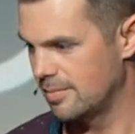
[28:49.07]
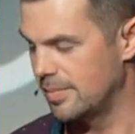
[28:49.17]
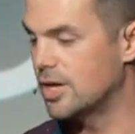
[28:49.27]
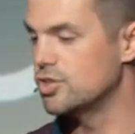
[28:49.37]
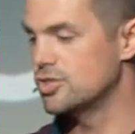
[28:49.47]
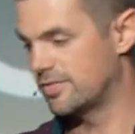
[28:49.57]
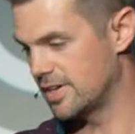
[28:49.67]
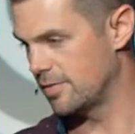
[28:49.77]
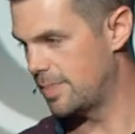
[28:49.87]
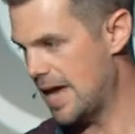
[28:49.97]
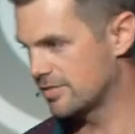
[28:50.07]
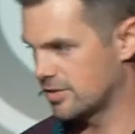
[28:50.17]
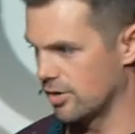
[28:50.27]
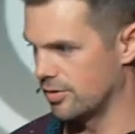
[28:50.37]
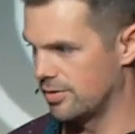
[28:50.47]
Because you have to have the
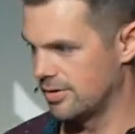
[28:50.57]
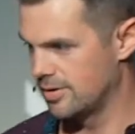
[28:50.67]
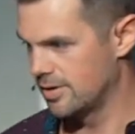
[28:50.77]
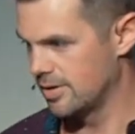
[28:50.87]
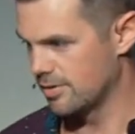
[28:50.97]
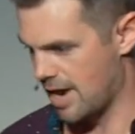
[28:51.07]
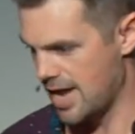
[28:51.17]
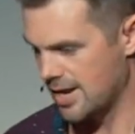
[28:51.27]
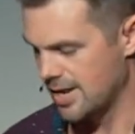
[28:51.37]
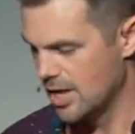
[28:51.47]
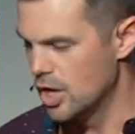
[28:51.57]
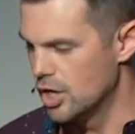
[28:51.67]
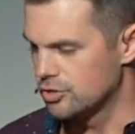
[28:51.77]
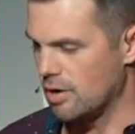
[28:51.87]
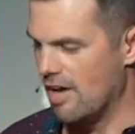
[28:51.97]
passcode, right?
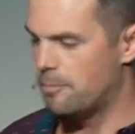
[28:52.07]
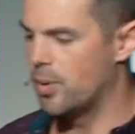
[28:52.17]
So I've